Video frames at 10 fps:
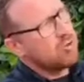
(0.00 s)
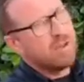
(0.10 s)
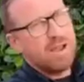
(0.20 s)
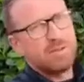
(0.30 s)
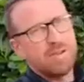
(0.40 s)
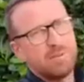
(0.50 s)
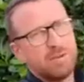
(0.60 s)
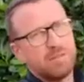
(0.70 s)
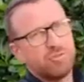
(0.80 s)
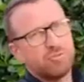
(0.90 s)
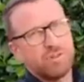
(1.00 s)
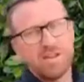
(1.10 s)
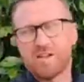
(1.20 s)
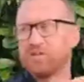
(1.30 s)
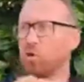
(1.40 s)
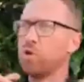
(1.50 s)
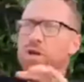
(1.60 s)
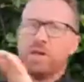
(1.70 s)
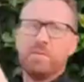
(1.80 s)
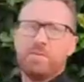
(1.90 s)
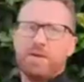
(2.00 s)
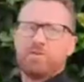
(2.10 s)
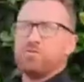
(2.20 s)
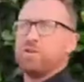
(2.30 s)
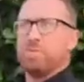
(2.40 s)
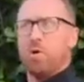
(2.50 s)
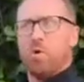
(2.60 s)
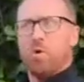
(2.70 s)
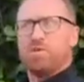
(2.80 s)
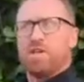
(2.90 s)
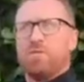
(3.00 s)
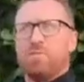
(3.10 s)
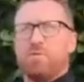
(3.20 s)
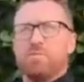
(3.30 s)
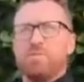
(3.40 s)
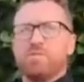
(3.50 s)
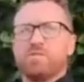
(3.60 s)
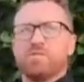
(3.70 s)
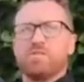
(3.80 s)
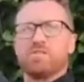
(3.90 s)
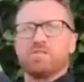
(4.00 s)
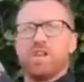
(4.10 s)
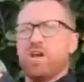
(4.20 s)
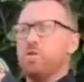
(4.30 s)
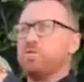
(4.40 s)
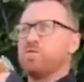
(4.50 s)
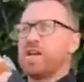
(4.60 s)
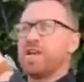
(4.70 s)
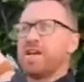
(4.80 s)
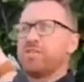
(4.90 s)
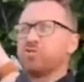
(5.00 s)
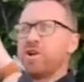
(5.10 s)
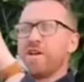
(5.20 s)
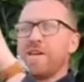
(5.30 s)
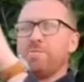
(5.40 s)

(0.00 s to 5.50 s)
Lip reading: show down a little bit of the street and talk a little bit about the street, but always keep your movements slow, steady, and try